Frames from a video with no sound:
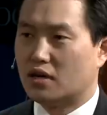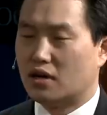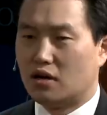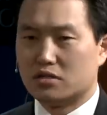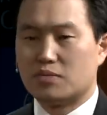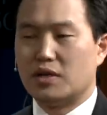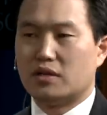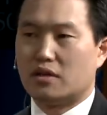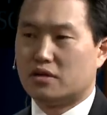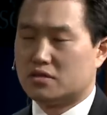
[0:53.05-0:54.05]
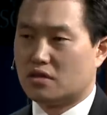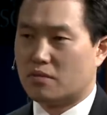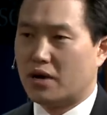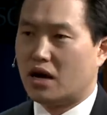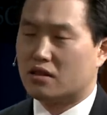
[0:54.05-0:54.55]
and ultimately they'll see the
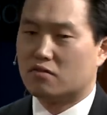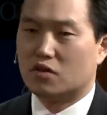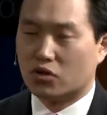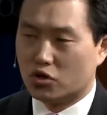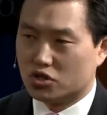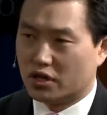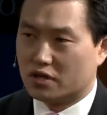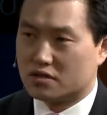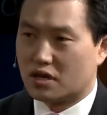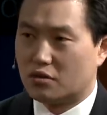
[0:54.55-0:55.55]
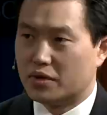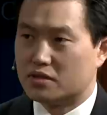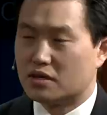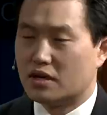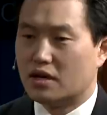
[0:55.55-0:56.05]
path of a negotiated settlement